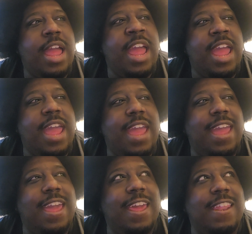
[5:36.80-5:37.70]

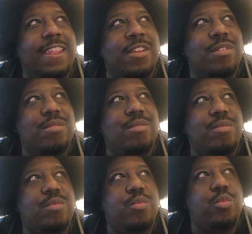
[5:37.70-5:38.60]
and
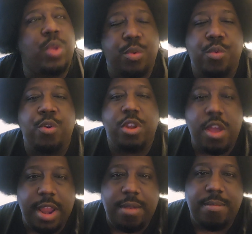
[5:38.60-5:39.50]
we will work
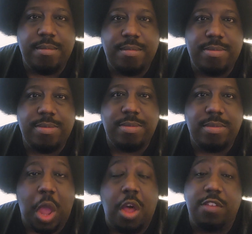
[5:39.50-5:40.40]
on it.
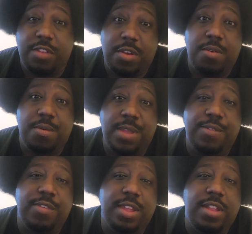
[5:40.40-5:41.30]
Also,
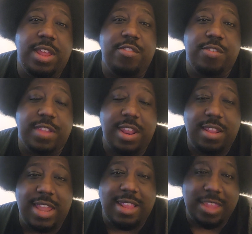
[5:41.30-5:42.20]
if you're still interested
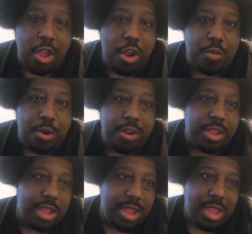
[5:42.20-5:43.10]
in like the artwork,
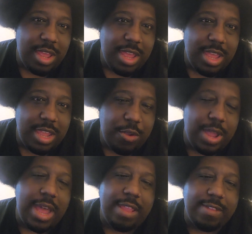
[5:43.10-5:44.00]
you
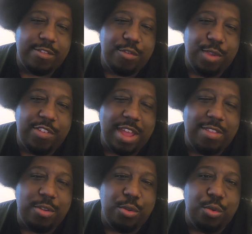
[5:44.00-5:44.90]
guys should reach
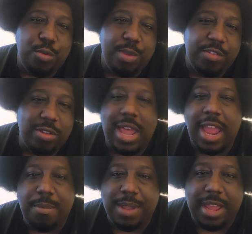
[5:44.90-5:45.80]
out to Mr.
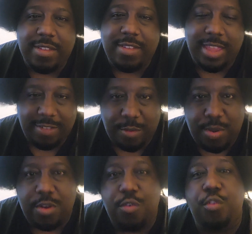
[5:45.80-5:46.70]
Lionplex. He's the
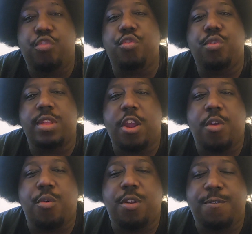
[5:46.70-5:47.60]
one who drew the
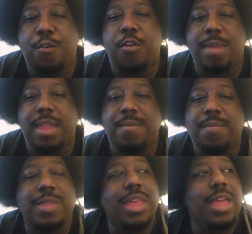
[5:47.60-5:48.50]
artwork for me,
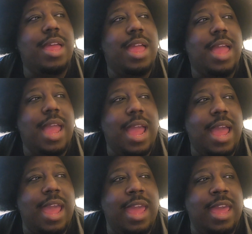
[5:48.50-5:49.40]

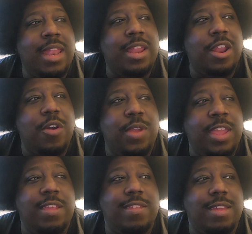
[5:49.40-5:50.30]
and
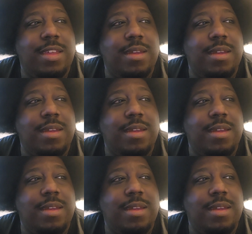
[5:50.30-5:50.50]
he's